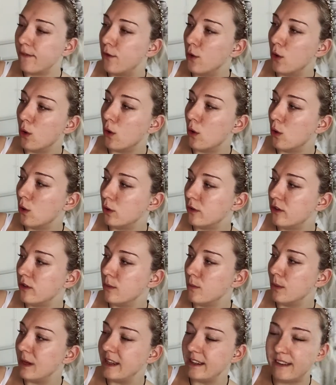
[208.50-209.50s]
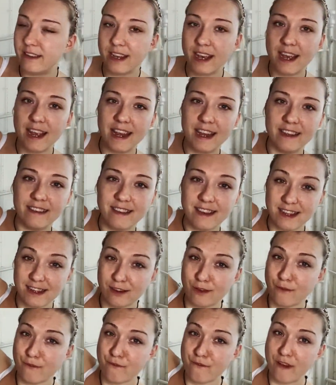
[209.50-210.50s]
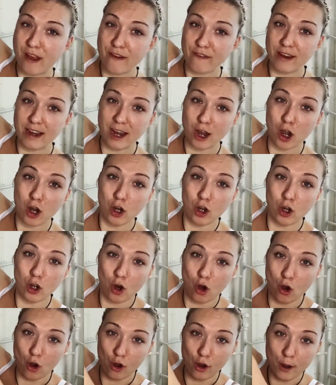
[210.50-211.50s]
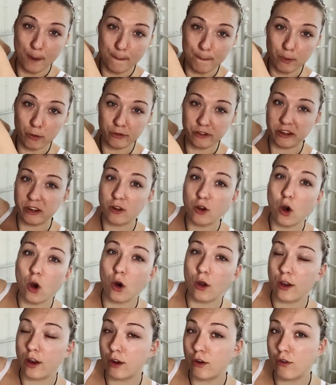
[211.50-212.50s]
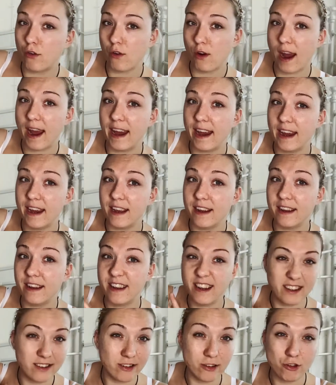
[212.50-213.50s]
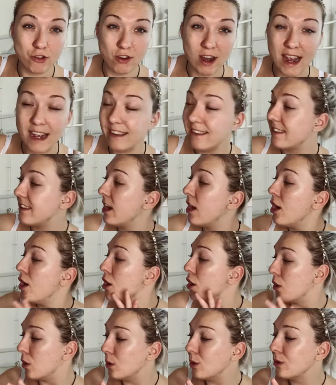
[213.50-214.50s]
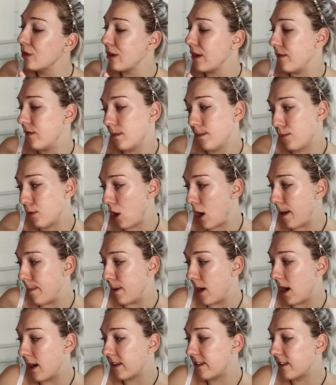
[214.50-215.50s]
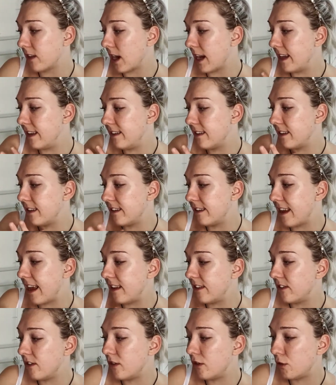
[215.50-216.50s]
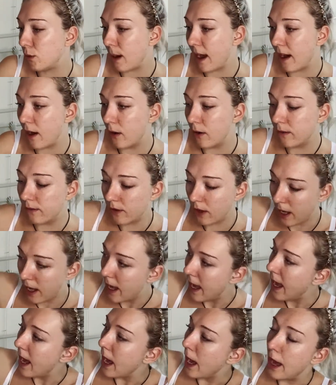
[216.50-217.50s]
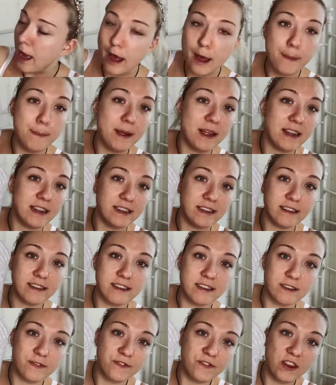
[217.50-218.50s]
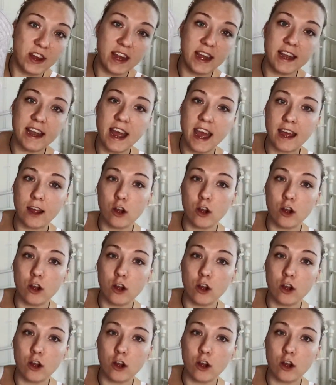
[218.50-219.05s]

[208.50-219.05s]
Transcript: for autumn winter is this very long bodycon grey knitted dress, also from Primark, size 10 to 12. And it's this V-neck